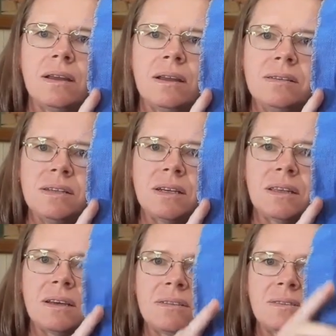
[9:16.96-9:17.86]
And yeah,
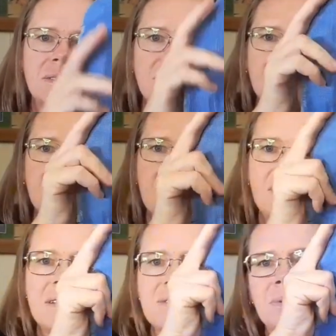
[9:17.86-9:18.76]

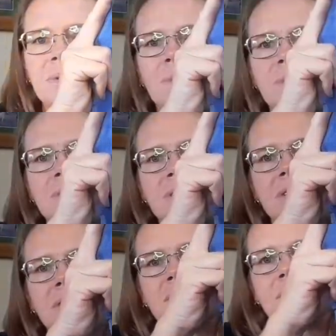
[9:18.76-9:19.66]
that's what it was.